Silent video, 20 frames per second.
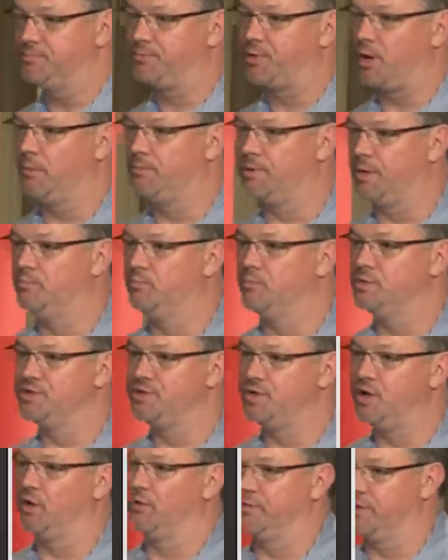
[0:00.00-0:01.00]
problem was
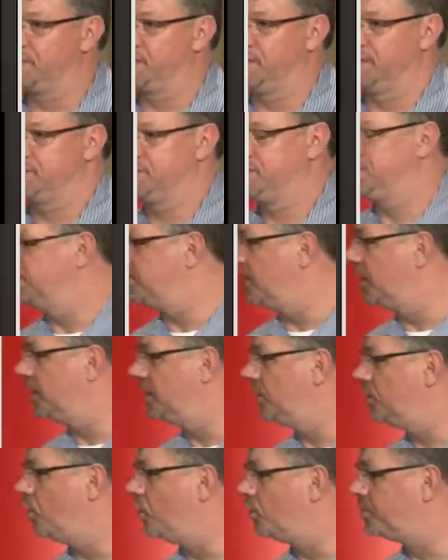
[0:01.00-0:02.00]
not the customer
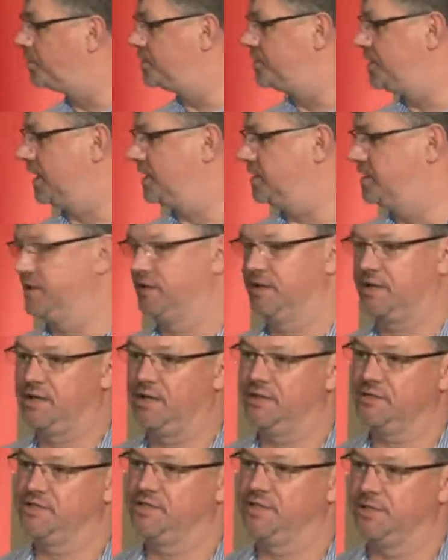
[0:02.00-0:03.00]
or protecting the
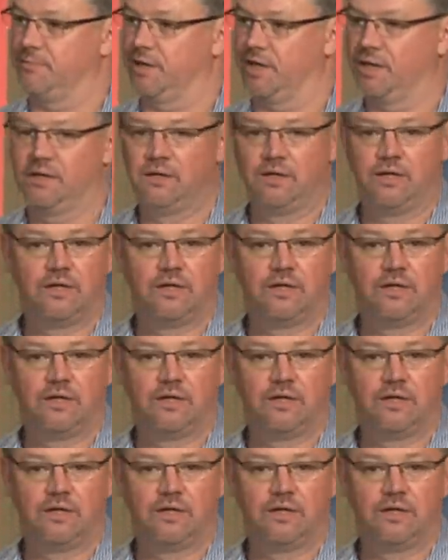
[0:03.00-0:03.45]
customer.